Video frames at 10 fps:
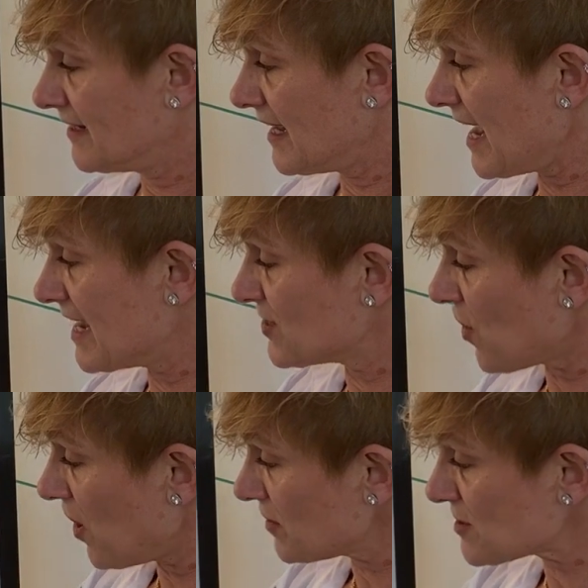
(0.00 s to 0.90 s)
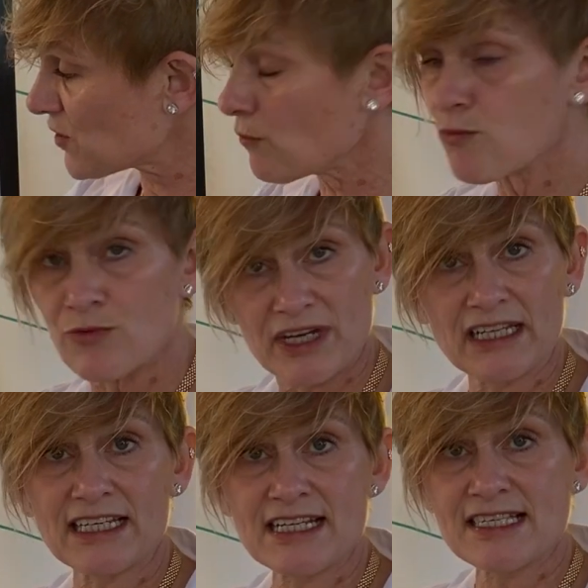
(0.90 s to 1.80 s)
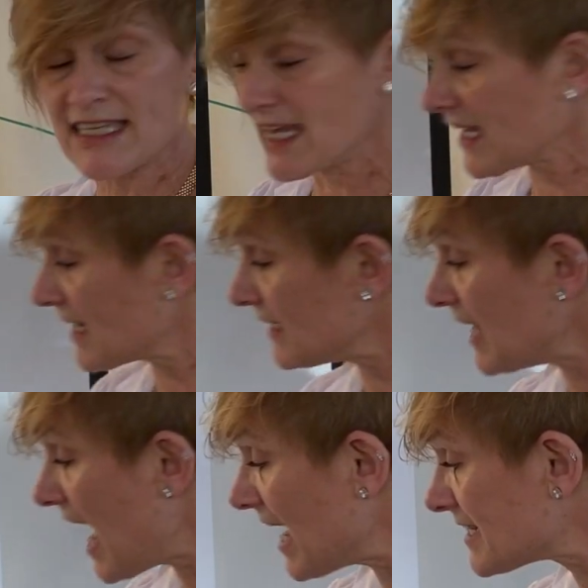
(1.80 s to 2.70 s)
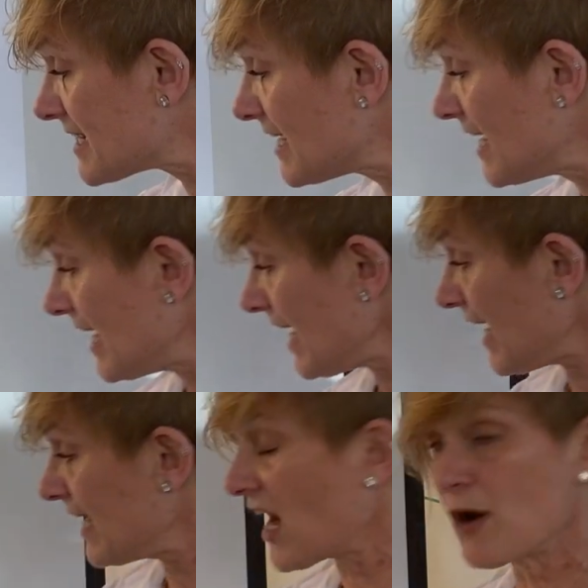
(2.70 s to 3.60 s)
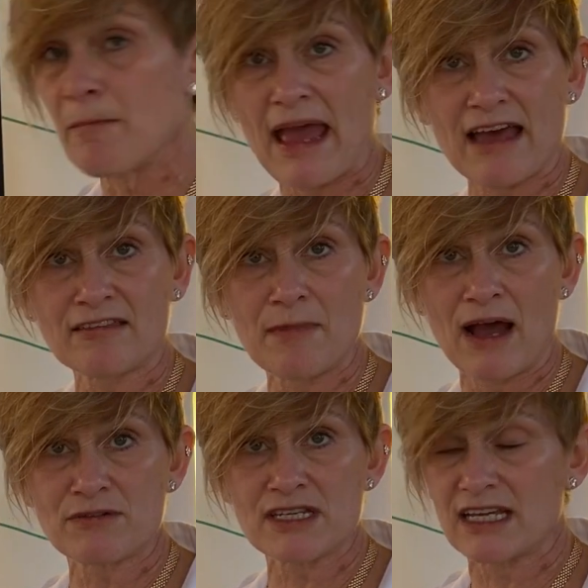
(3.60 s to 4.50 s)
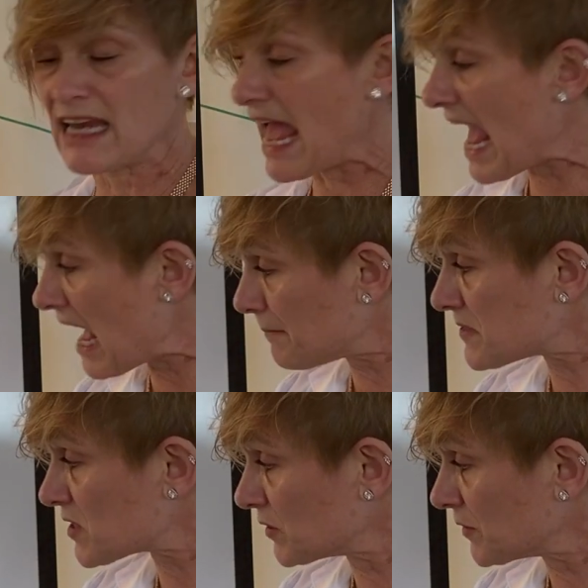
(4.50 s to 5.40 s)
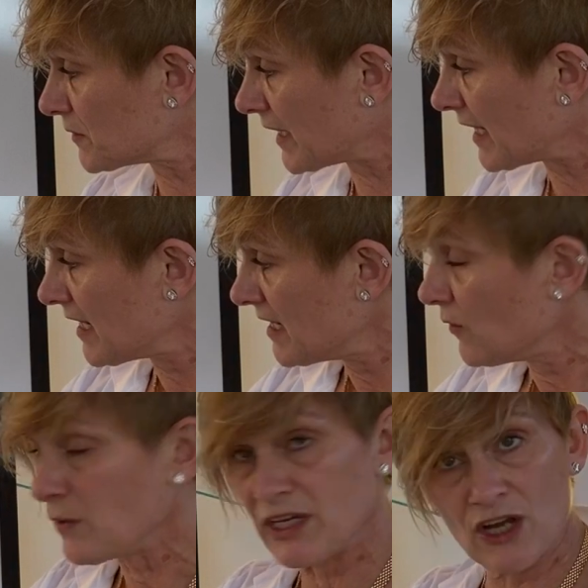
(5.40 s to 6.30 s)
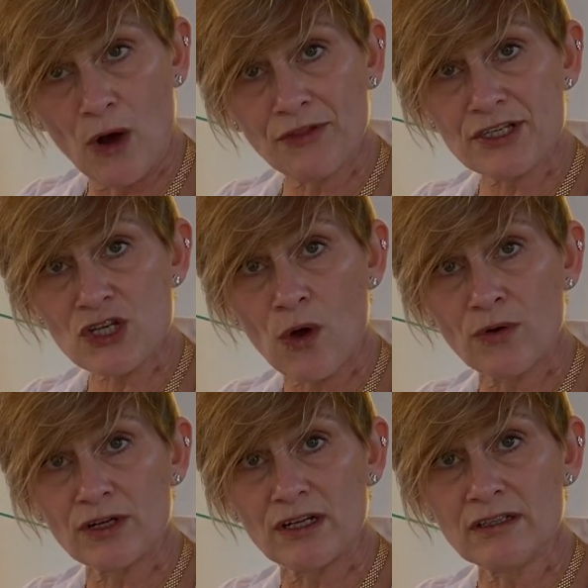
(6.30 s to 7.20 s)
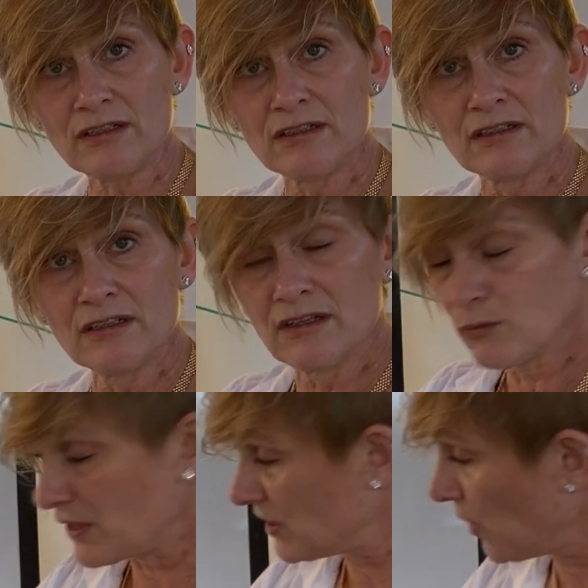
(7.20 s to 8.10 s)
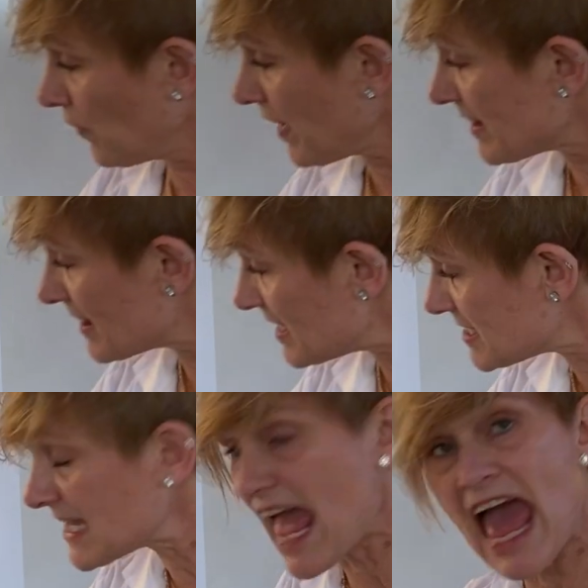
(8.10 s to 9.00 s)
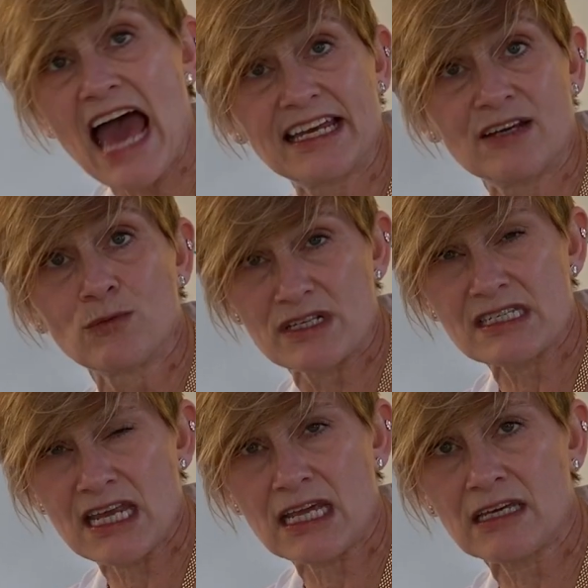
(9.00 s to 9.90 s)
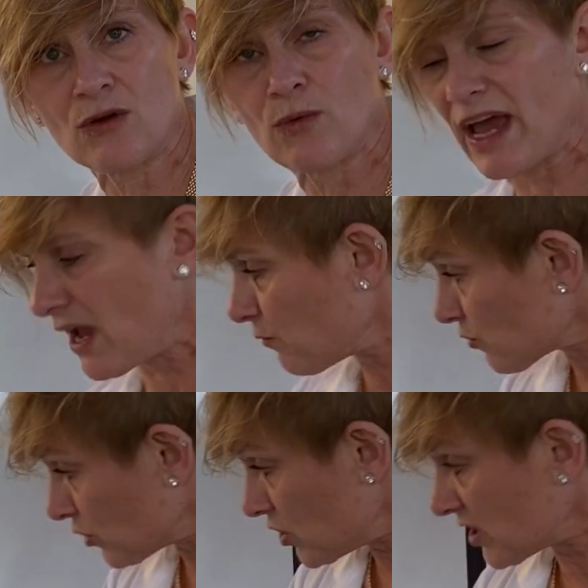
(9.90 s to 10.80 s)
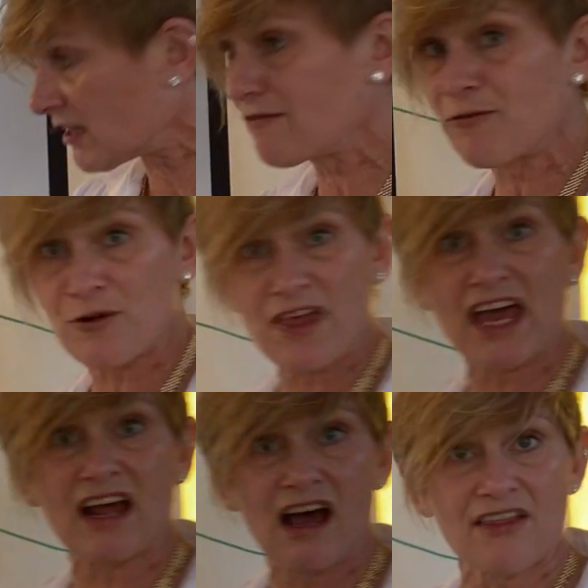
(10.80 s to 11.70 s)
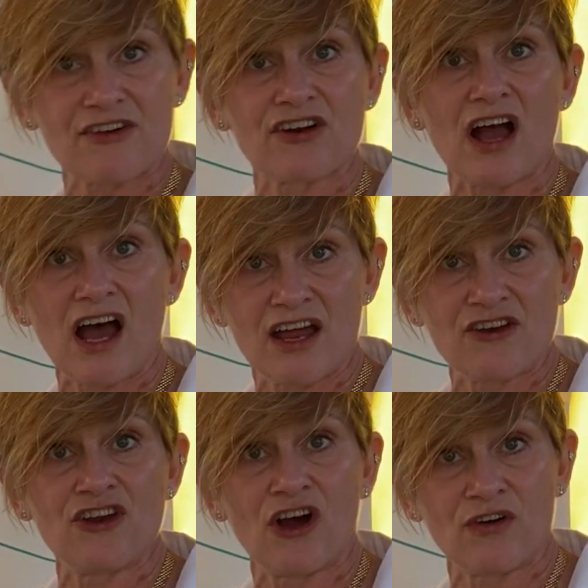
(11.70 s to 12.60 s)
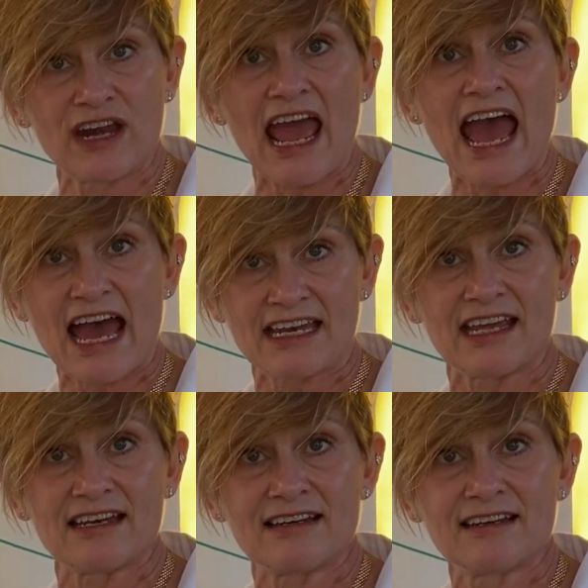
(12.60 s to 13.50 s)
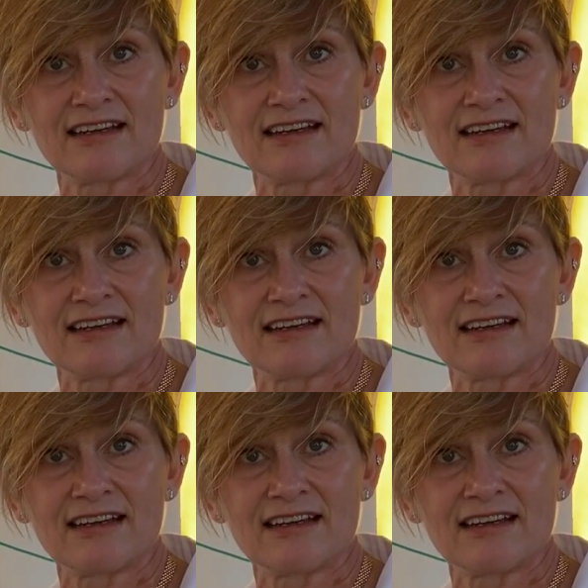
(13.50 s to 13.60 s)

And also really seeing it a lot in our math mountain. Absolutely. We know the total. We know that this add-in was taken away. We're looking for that other unknown add-in.